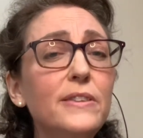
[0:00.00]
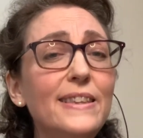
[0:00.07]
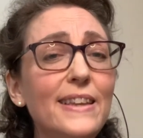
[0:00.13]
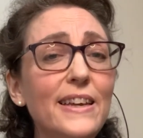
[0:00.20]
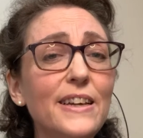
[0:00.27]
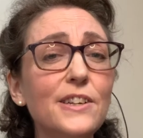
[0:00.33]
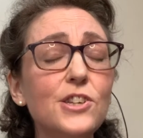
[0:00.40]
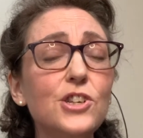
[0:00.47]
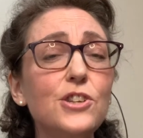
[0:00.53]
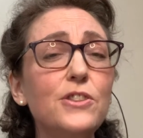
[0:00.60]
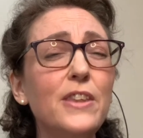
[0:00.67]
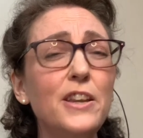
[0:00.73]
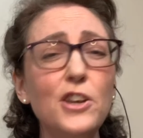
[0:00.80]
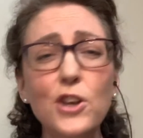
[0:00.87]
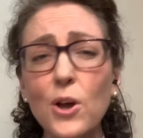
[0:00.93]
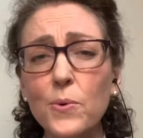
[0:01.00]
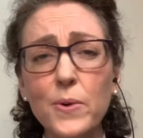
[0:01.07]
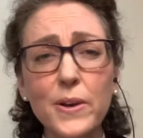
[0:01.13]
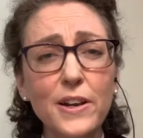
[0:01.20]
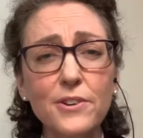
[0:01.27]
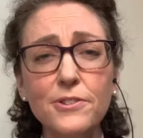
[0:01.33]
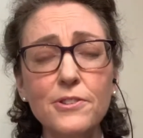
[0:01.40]
niche that no
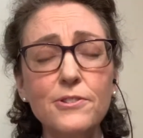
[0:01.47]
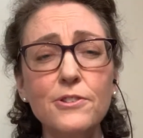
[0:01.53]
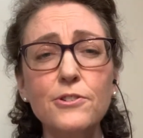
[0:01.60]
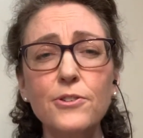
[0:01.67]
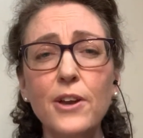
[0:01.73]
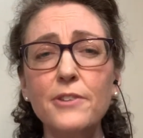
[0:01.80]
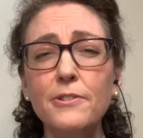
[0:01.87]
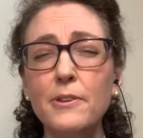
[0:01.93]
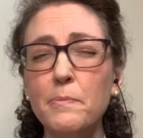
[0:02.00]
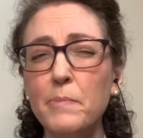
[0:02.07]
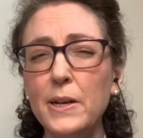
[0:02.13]
one else is addressing,